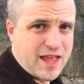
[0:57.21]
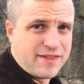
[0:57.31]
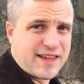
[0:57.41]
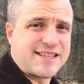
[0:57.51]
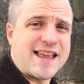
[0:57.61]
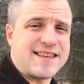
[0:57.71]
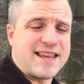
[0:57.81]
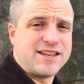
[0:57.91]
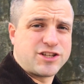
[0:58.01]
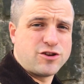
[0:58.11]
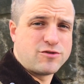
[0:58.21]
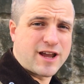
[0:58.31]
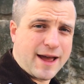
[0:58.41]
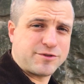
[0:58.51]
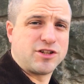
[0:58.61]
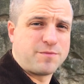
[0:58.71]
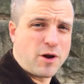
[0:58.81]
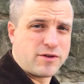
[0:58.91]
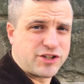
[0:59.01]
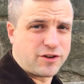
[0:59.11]
They send in two captured
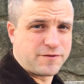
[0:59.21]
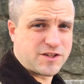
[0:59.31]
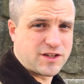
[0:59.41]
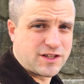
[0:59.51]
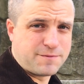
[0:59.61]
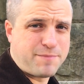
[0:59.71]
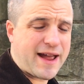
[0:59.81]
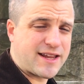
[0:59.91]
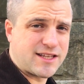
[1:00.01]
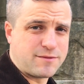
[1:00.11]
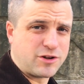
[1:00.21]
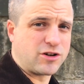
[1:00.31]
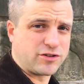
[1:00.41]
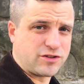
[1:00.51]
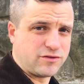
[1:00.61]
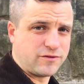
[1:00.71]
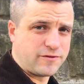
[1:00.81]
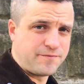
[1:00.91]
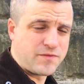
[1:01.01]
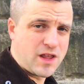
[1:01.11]
Polish officers back into
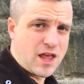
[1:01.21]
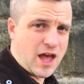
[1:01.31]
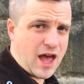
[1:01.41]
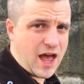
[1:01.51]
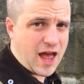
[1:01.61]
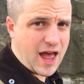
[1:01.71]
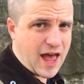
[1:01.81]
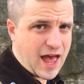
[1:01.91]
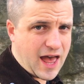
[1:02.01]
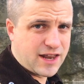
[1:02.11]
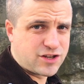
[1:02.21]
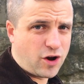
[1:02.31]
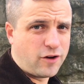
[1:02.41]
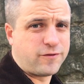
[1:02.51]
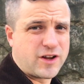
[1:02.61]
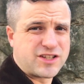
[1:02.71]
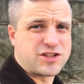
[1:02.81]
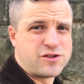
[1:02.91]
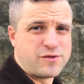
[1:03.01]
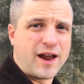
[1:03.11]
Mokotów uh, and offer
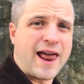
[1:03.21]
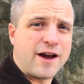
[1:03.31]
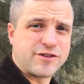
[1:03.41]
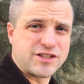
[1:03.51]
to allow the